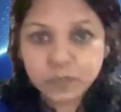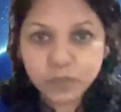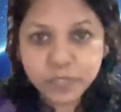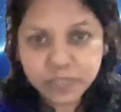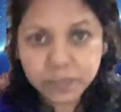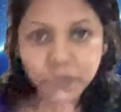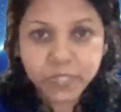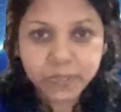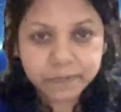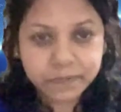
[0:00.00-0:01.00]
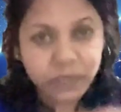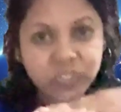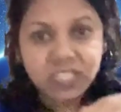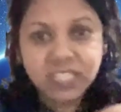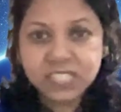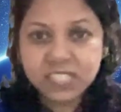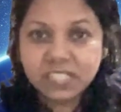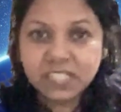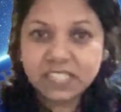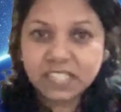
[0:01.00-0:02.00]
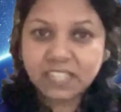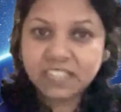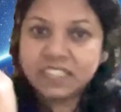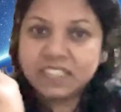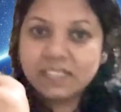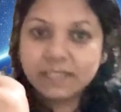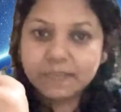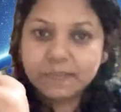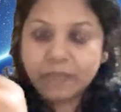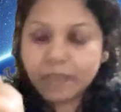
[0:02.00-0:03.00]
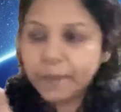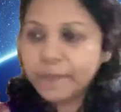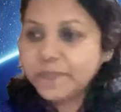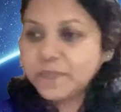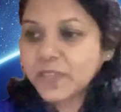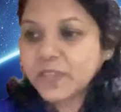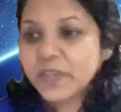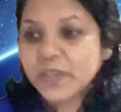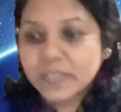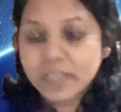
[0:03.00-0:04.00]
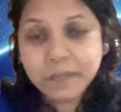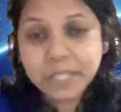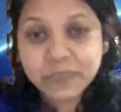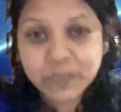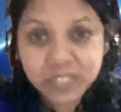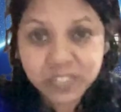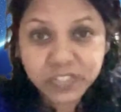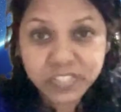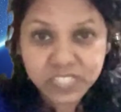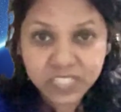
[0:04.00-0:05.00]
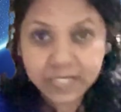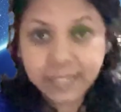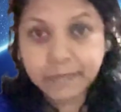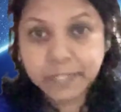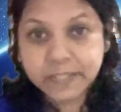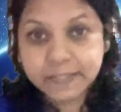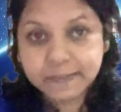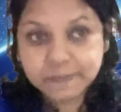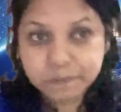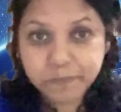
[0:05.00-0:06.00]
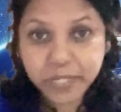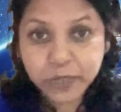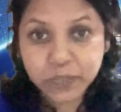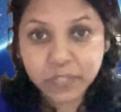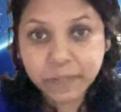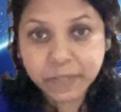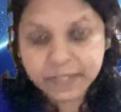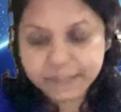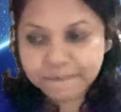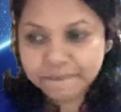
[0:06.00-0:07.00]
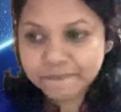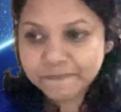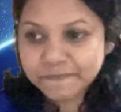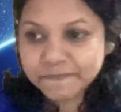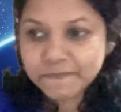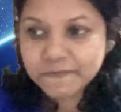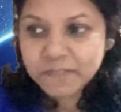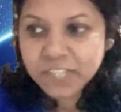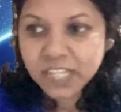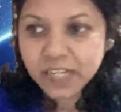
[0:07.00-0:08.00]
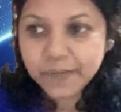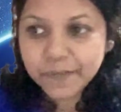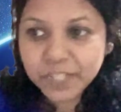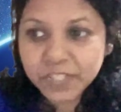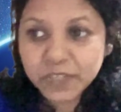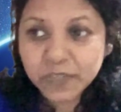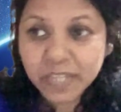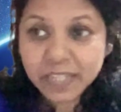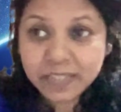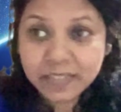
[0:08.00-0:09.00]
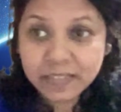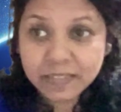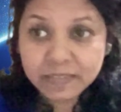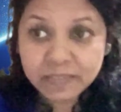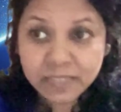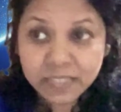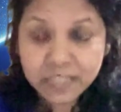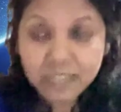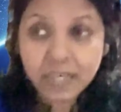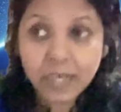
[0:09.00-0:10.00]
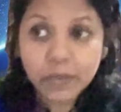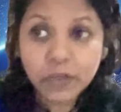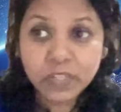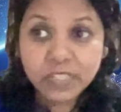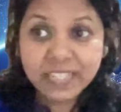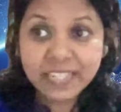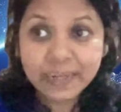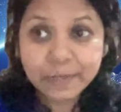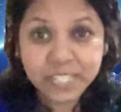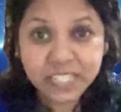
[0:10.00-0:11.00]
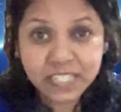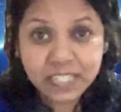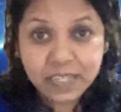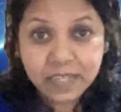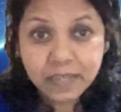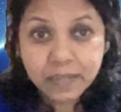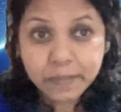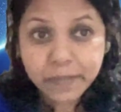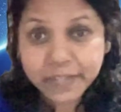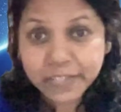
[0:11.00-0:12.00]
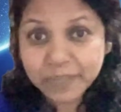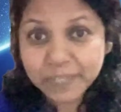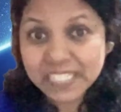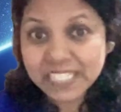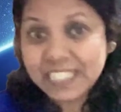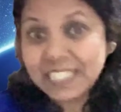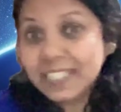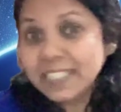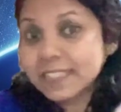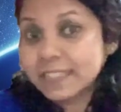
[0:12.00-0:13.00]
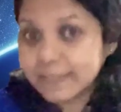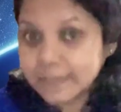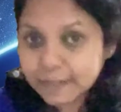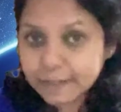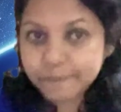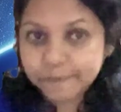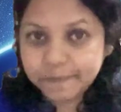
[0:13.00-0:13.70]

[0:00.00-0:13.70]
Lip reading: of movements in between this, and this. Yeah. That makes for an interesting dynamics, biodynamics. Yeah. And I'll call it dynamic, biodynamic stillnesses,